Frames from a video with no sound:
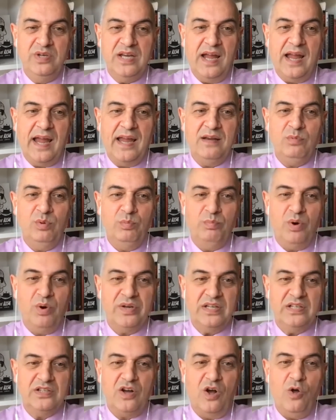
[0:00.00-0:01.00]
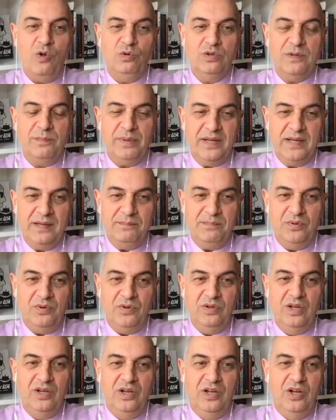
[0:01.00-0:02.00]
able-bodied older
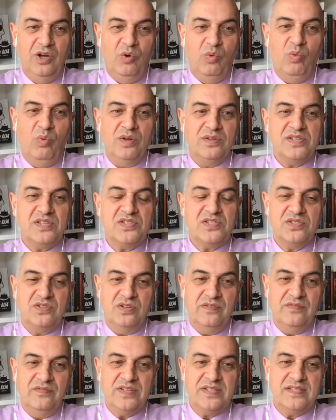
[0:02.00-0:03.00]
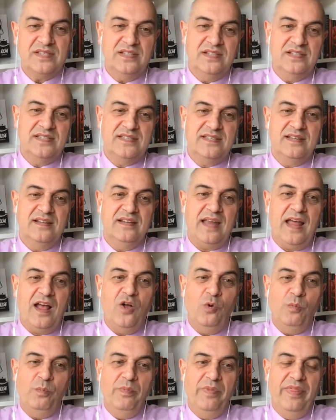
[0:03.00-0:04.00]
people, want services that
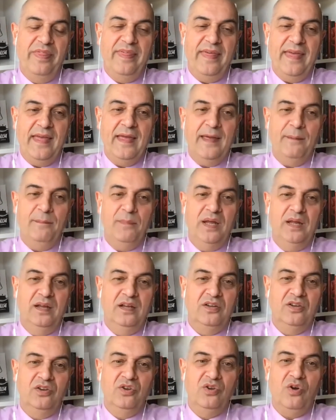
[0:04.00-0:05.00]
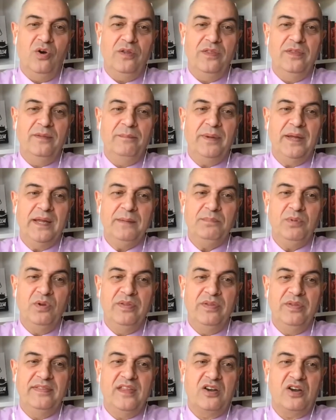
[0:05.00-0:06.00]
help them, not the people
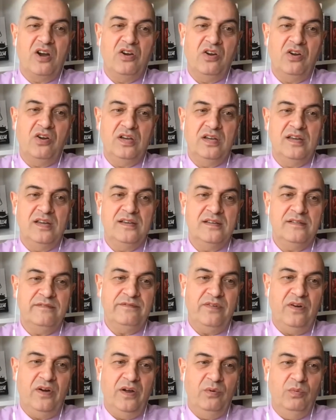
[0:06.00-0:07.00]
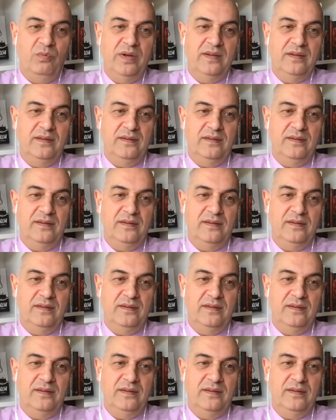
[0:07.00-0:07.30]
that they don't identify with.